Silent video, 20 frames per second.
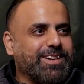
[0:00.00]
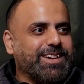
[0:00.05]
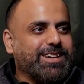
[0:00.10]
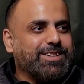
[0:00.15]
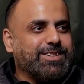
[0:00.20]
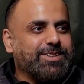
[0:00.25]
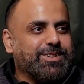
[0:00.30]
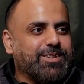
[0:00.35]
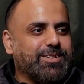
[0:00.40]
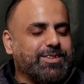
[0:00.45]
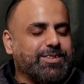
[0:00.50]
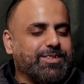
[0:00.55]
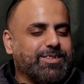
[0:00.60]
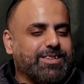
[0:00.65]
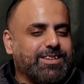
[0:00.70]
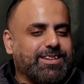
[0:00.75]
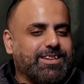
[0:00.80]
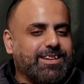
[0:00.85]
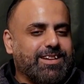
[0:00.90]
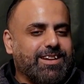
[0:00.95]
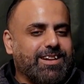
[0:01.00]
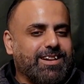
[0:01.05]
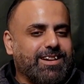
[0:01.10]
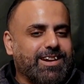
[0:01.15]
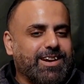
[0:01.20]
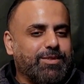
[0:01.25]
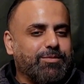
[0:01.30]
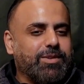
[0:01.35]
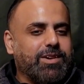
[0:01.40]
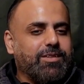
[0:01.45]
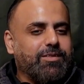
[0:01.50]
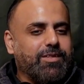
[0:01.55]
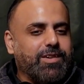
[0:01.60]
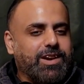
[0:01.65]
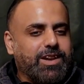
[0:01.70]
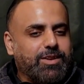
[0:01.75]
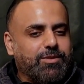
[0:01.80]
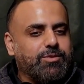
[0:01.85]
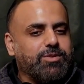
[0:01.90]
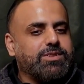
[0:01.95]
right? So it will
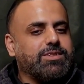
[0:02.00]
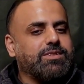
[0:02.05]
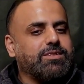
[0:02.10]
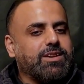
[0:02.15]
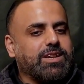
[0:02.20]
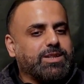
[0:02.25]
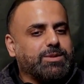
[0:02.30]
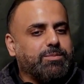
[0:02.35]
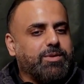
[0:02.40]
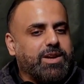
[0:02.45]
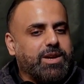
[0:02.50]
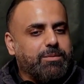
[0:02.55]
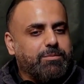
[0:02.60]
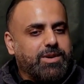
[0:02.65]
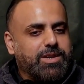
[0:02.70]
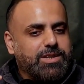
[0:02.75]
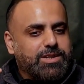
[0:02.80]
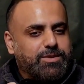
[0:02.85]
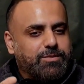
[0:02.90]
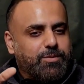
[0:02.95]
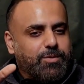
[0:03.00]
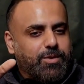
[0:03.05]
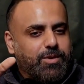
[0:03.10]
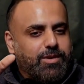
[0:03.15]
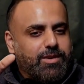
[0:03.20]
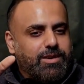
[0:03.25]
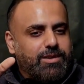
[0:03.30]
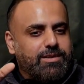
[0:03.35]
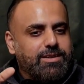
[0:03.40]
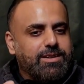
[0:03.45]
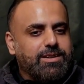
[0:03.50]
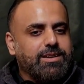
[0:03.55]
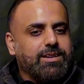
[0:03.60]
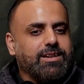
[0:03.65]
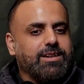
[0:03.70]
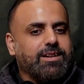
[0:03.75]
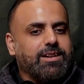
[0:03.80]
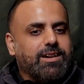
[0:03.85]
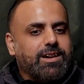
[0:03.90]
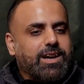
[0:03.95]
reduce experiments for
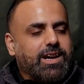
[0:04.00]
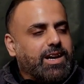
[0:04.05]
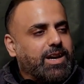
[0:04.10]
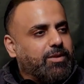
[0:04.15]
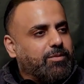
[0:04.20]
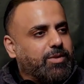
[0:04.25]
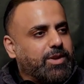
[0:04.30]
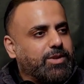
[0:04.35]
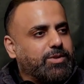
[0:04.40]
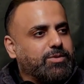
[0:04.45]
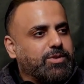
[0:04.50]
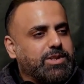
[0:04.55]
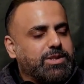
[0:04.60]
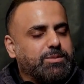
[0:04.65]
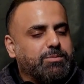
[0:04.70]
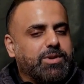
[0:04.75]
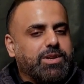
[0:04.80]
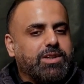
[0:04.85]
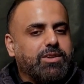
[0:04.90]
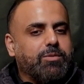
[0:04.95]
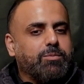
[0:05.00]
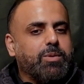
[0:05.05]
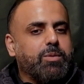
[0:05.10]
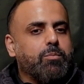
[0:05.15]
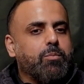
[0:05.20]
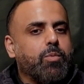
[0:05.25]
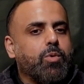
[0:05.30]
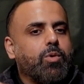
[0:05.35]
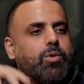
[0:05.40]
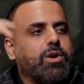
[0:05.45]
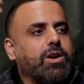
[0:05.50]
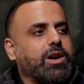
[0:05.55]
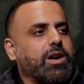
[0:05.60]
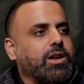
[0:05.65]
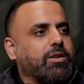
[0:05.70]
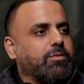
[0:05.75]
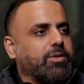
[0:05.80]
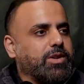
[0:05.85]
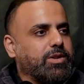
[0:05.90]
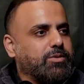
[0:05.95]
individuals, but there'll be more
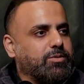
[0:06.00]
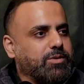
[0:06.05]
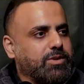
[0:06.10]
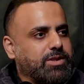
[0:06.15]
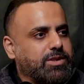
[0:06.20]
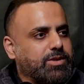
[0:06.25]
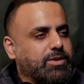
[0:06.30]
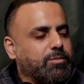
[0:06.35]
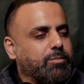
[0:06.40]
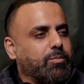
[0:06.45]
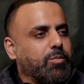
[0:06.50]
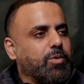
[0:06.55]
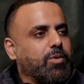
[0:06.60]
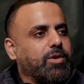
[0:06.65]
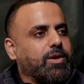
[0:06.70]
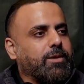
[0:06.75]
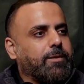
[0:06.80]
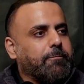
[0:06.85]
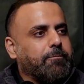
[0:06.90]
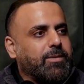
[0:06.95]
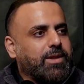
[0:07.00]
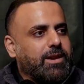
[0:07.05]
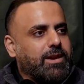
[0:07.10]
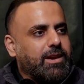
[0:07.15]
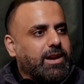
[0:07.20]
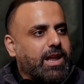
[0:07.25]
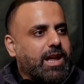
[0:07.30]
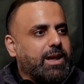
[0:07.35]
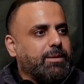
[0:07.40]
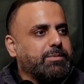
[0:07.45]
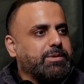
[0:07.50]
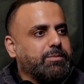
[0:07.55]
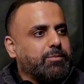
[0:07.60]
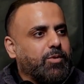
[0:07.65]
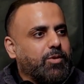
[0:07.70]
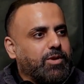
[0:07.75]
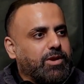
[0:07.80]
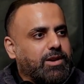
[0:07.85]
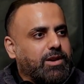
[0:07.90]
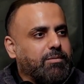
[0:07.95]
individuals, or more labs,
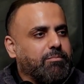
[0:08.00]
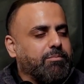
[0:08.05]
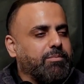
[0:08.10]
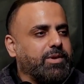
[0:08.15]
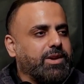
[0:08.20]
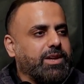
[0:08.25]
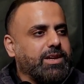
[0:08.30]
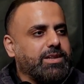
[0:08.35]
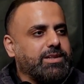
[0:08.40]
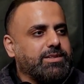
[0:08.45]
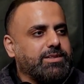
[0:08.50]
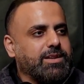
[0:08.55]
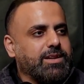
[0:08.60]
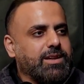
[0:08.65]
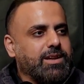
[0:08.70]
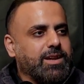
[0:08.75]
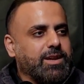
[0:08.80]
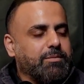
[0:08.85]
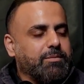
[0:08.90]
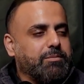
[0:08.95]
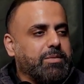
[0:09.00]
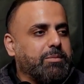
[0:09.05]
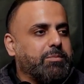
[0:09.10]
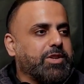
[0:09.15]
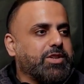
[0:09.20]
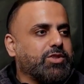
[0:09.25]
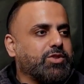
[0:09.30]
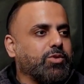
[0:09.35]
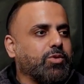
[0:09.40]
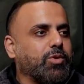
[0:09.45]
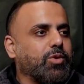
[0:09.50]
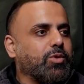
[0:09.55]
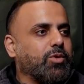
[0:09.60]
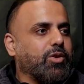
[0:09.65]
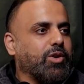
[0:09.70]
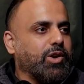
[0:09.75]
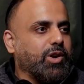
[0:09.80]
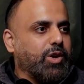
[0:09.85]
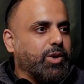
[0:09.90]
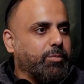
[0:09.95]
more companies, maybe
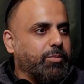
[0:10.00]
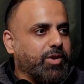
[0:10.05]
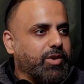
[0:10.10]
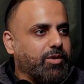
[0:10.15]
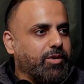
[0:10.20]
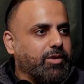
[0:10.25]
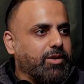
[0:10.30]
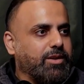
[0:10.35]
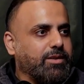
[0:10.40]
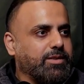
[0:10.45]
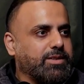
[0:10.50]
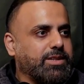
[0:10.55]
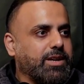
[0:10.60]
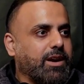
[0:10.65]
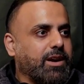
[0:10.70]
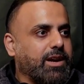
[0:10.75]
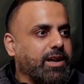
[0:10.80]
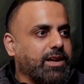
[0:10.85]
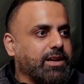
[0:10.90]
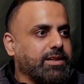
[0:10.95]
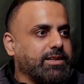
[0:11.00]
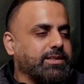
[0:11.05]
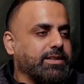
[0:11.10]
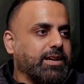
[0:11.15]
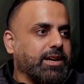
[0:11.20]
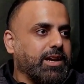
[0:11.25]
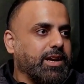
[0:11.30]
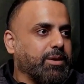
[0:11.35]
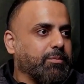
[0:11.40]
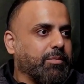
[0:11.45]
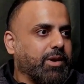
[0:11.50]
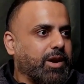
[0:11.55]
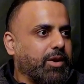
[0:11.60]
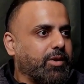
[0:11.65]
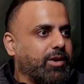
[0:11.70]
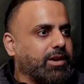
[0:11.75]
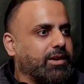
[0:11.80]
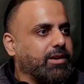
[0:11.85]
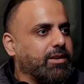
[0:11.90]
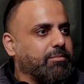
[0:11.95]
solo entrepreneur starting and scaling
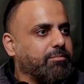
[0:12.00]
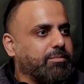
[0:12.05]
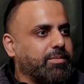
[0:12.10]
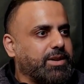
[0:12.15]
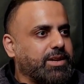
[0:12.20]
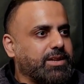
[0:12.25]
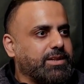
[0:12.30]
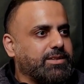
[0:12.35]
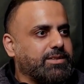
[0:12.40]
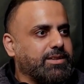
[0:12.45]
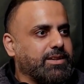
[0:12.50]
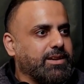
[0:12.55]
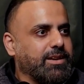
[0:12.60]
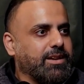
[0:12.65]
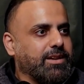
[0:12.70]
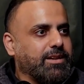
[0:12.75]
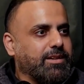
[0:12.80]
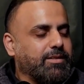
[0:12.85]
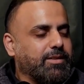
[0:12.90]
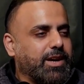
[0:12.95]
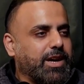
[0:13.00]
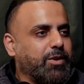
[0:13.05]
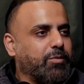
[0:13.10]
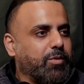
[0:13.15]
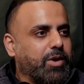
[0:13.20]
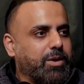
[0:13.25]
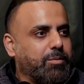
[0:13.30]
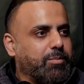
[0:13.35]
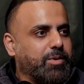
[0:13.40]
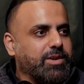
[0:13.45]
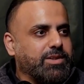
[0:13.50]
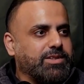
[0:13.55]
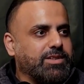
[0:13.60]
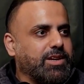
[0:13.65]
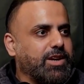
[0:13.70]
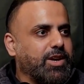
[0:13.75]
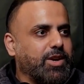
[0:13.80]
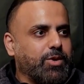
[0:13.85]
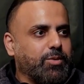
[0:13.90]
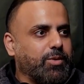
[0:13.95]
biotech companies, right? One
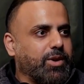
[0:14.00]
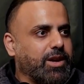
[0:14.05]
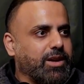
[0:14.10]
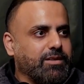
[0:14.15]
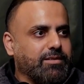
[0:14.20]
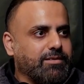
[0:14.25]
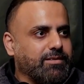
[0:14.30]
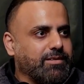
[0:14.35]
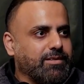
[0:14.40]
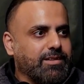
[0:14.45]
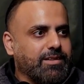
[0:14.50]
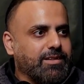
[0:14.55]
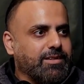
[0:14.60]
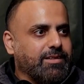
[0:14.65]
person doing